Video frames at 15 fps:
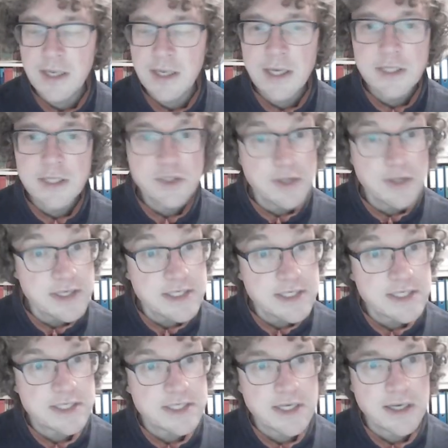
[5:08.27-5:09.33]
So this
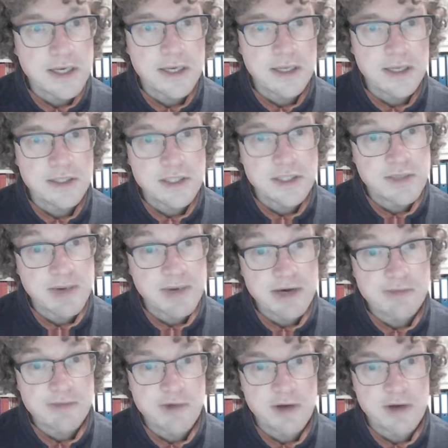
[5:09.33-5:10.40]
is
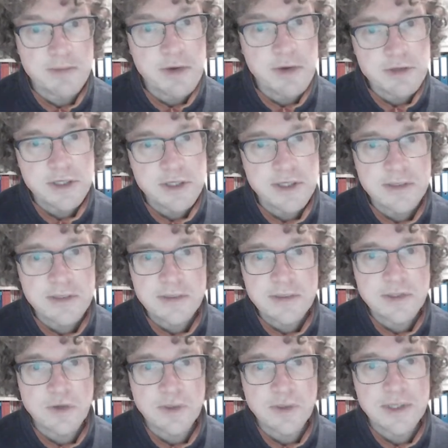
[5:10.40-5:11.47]
geometric Brownian motion.
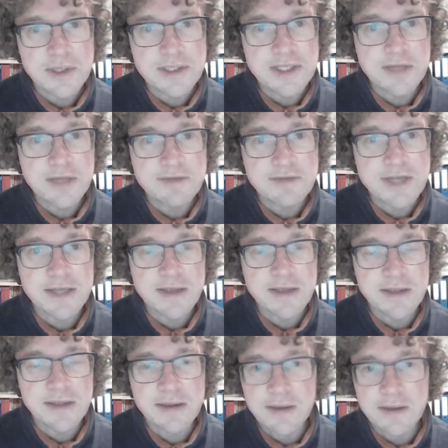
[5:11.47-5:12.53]
So instead of saying
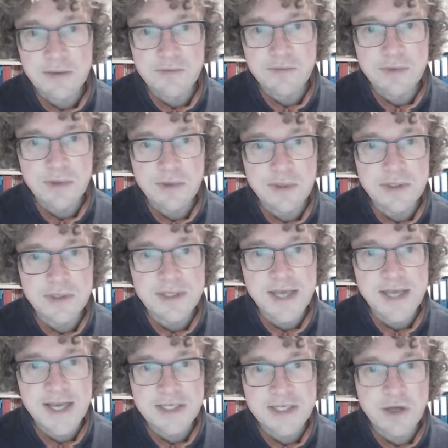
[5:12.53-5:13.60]
that the
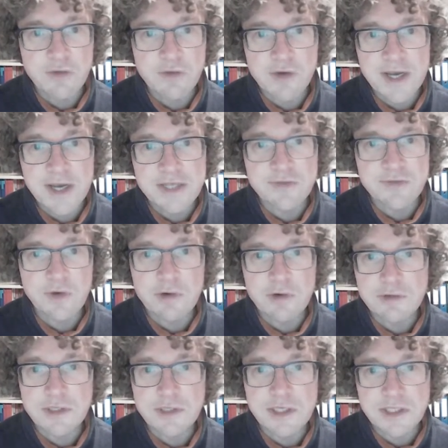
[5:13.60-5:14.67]
ds over s
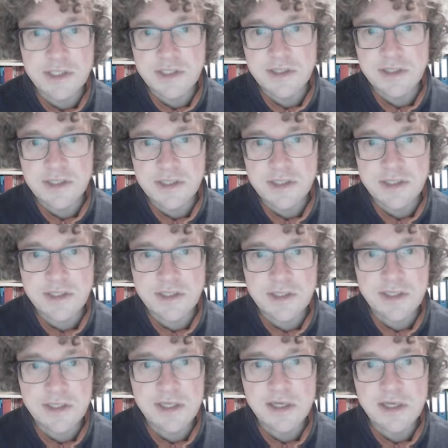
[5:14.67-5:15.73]
follows this
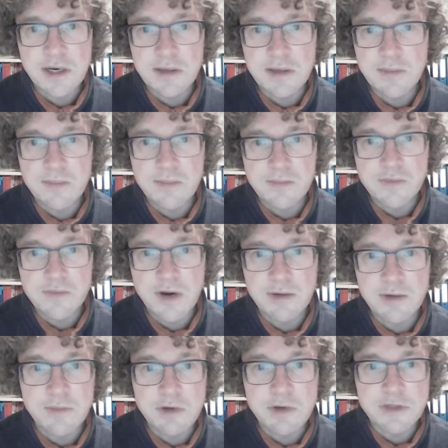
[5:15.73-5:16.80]
linear
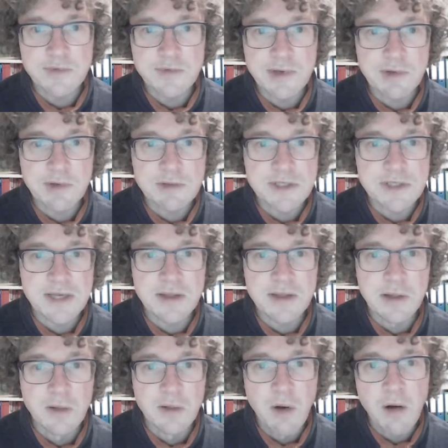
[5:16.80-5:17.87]
Brownian motion, we can also say the
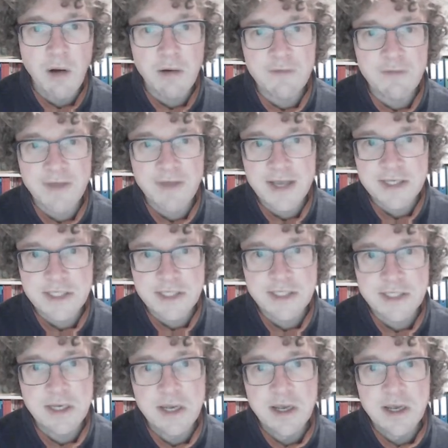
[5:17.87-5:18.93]
log of s
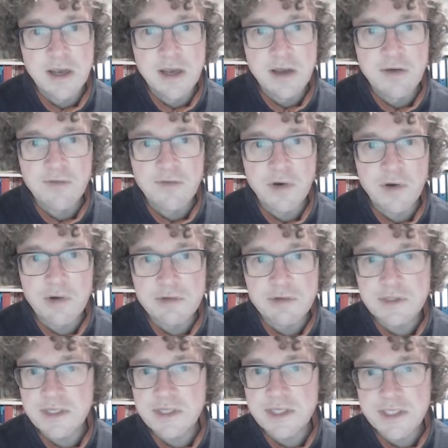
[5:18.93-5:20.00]

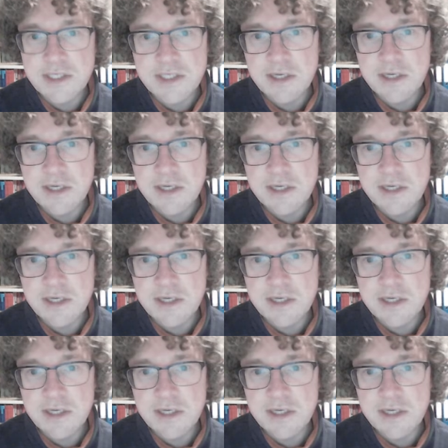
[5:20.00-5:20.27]
follows this